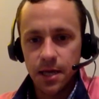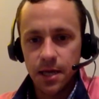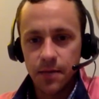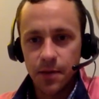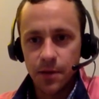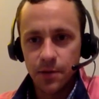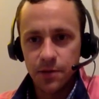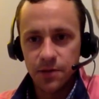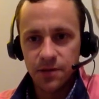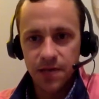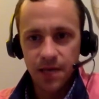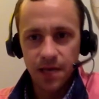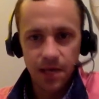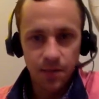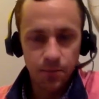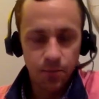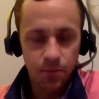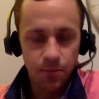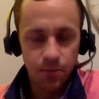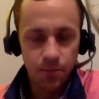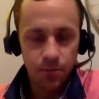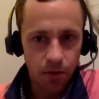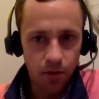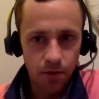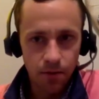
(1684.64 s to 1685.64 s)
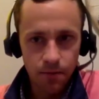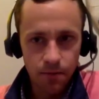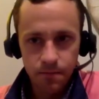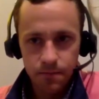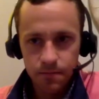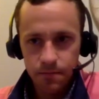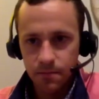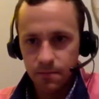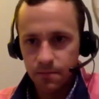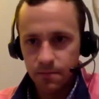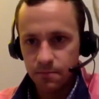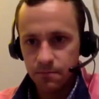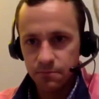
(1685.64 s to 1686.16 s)
I was taking a pill,
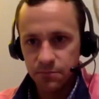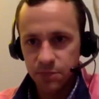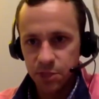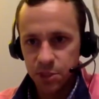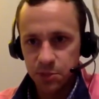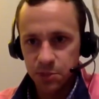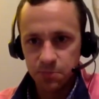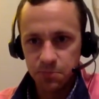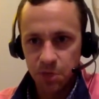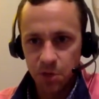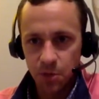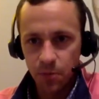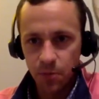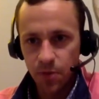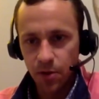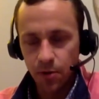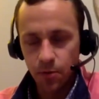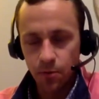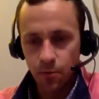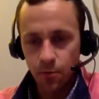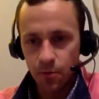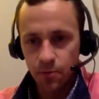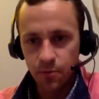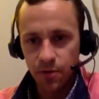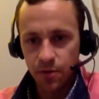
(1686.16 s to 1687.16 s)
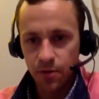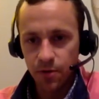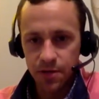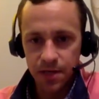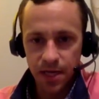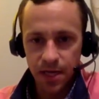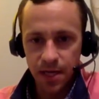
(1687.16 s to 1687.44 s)
just, you know, pill, one pill a day.